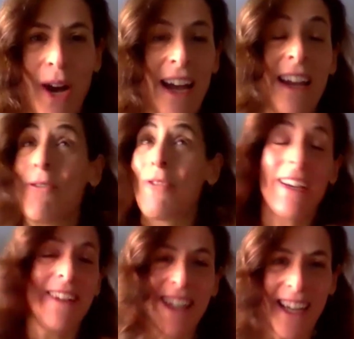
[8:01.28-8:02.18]
I
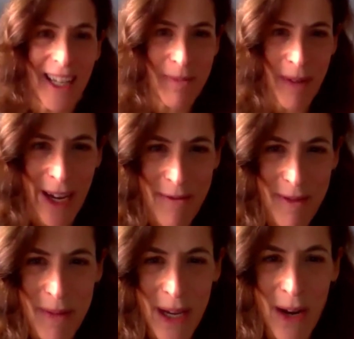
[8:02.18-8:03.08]
finally got my
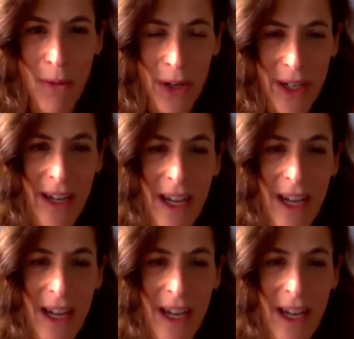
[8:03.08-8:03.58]
MVP award.